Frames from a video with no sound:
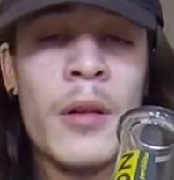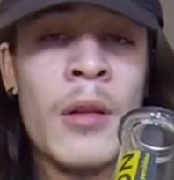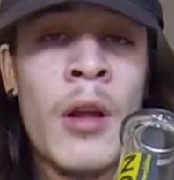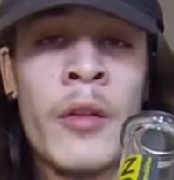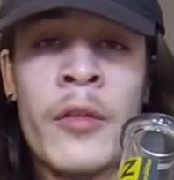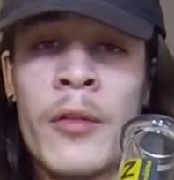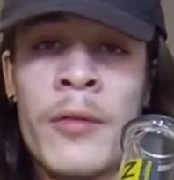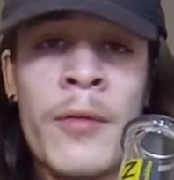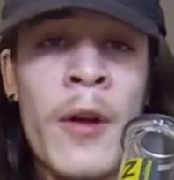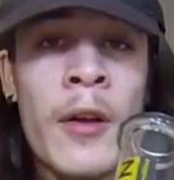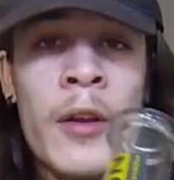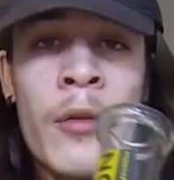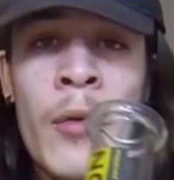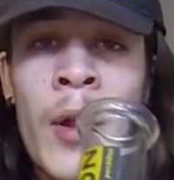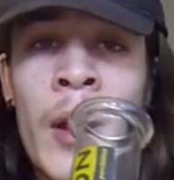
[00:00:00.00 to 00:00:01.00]
Lots of
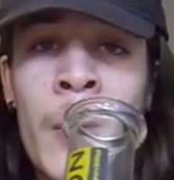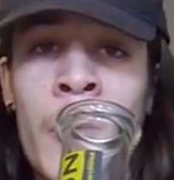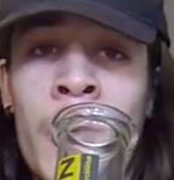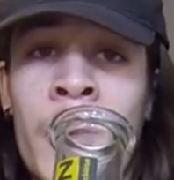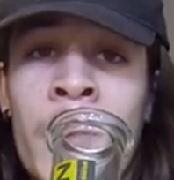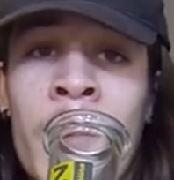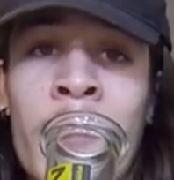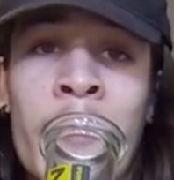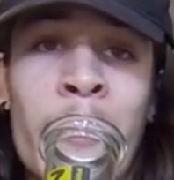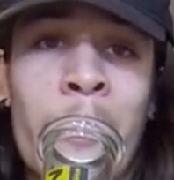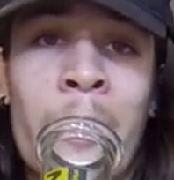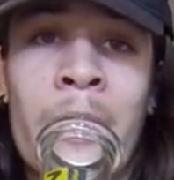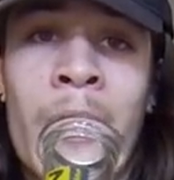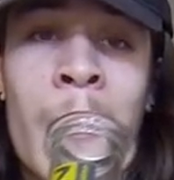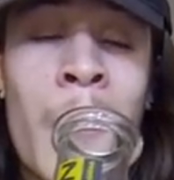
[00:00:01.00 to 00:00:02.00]
fucking rambling this
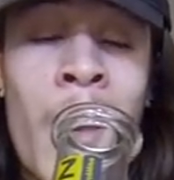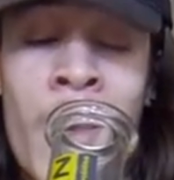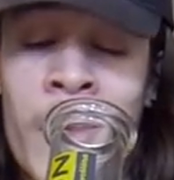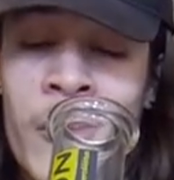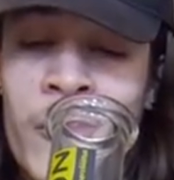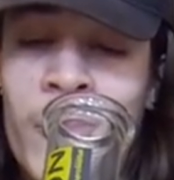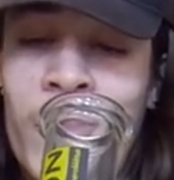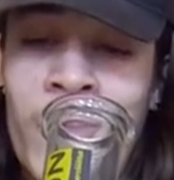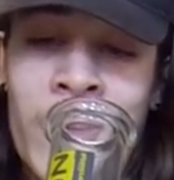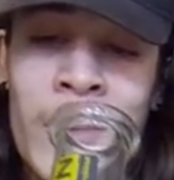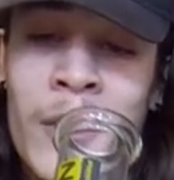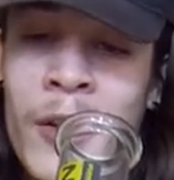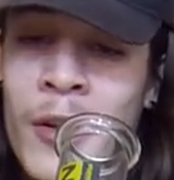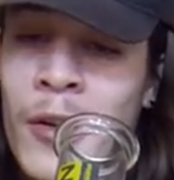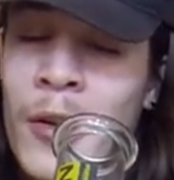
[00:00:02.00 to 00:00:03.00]
one. I'm high as
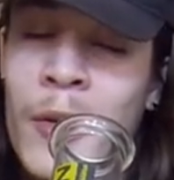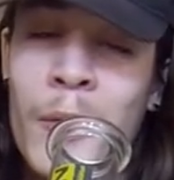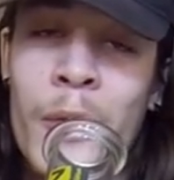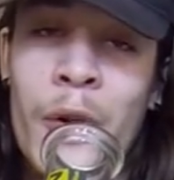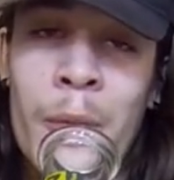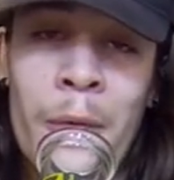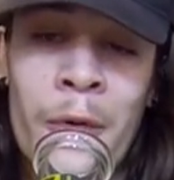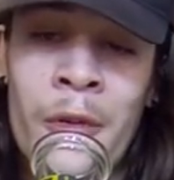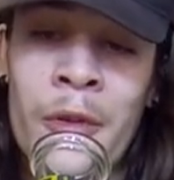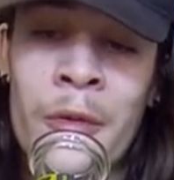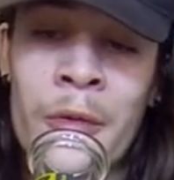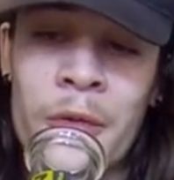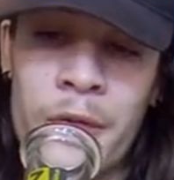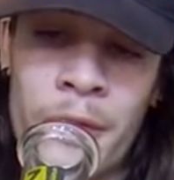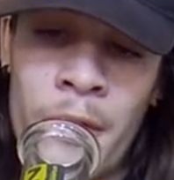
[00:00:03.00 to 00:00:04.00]
shit. Purple Glue
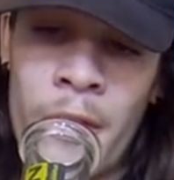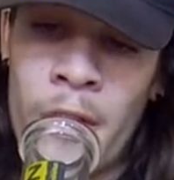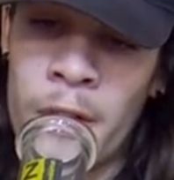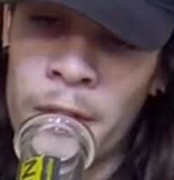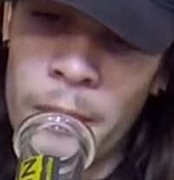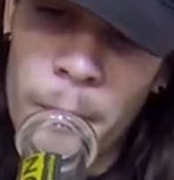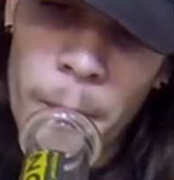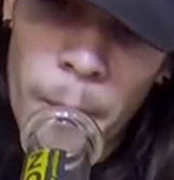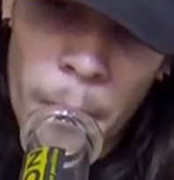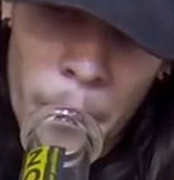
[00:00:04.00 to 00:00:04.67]
strong.